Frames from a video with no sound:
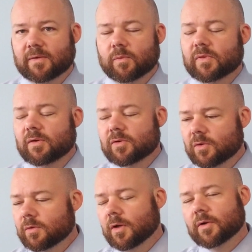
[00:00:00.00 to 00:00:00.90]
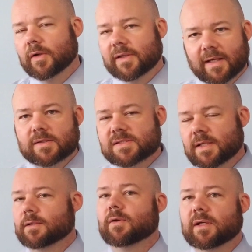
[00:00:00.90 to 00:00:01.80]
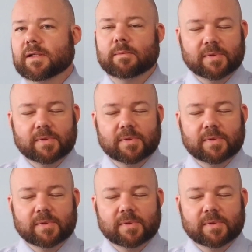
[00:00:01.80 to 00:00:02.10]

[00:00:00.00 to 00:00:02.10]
where they're no longer on the outside looking in,